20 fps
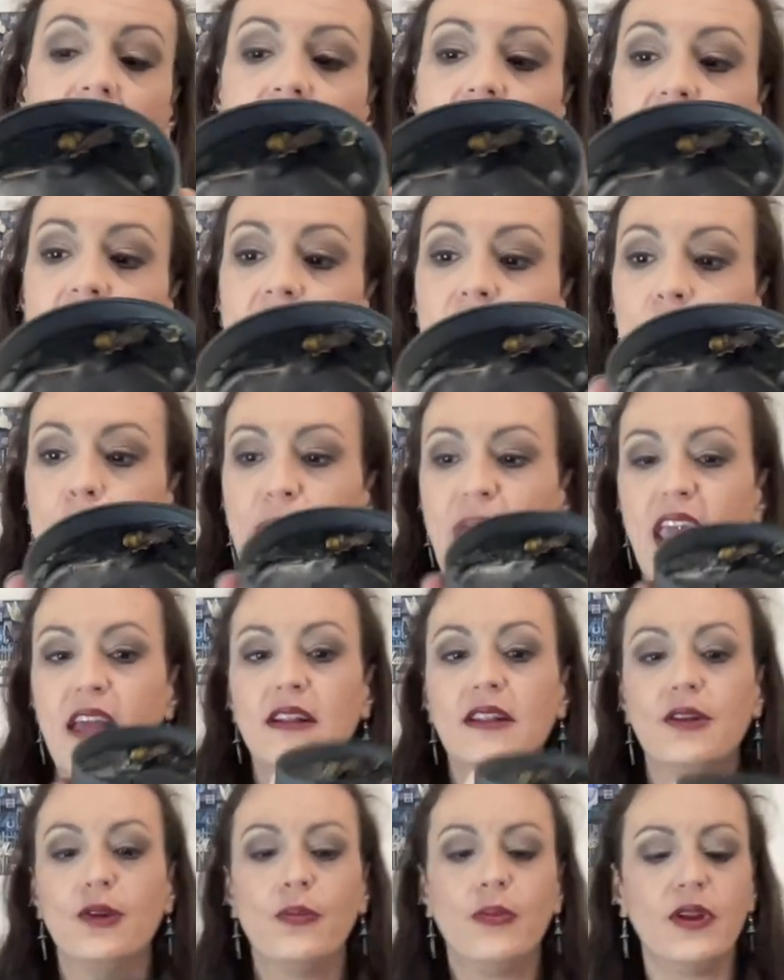and
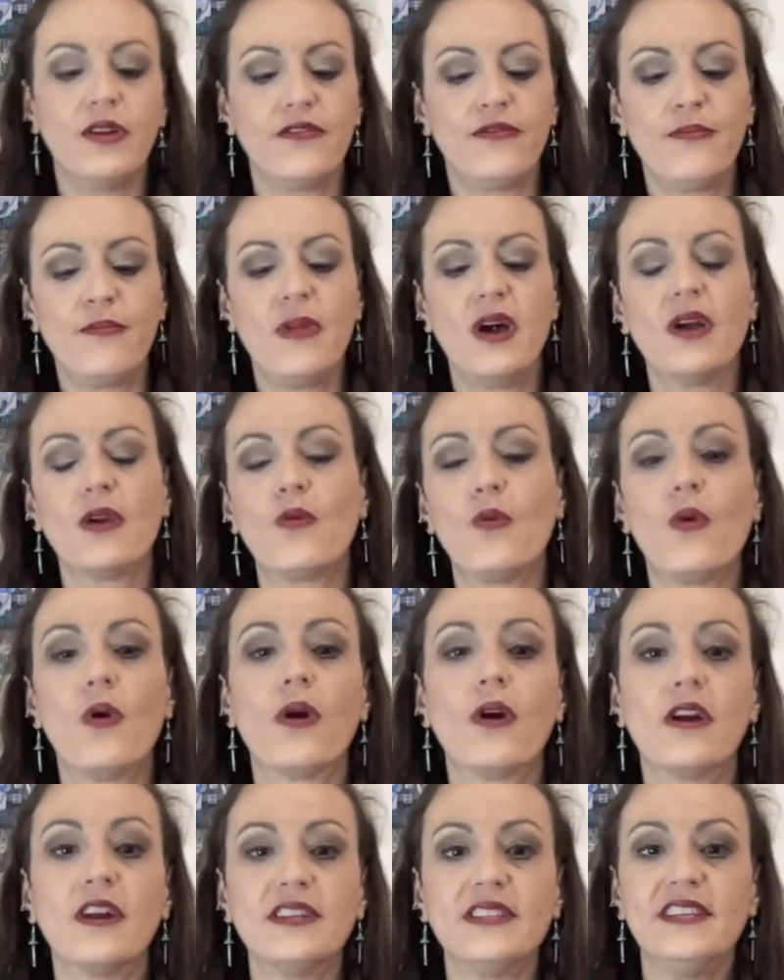a little bit of
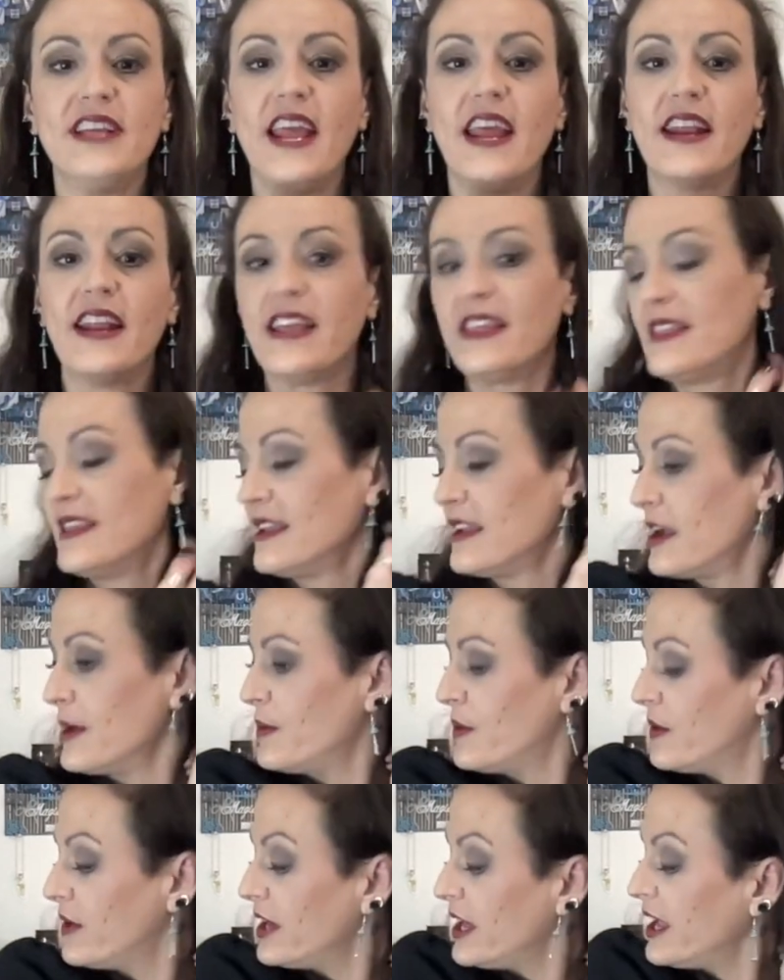mugwort. And I think I
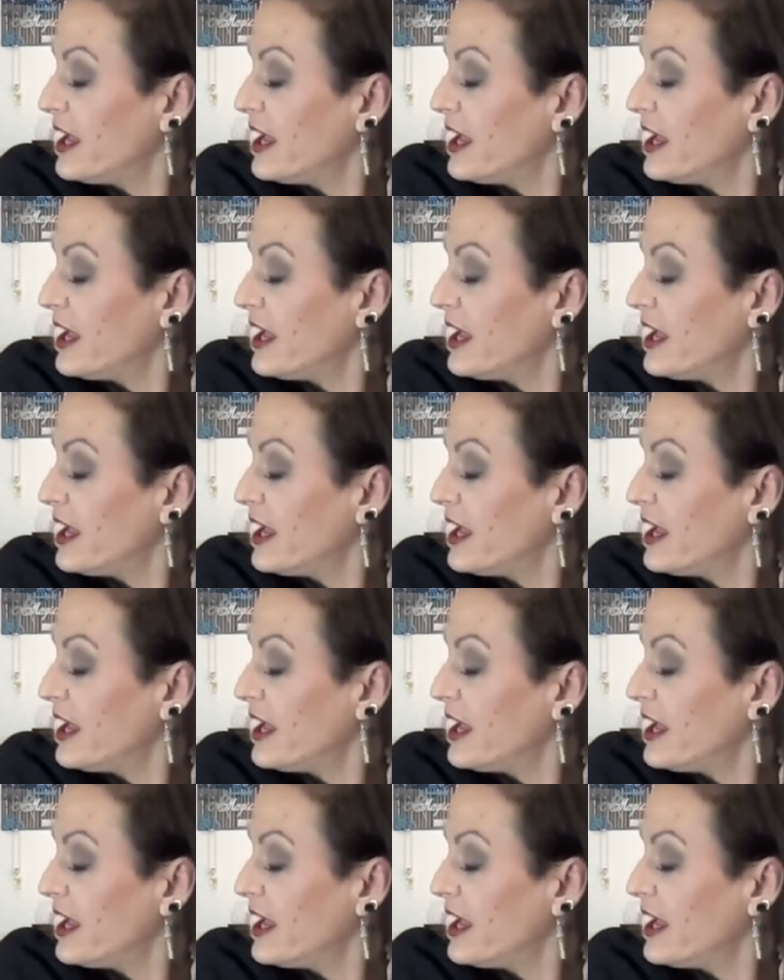put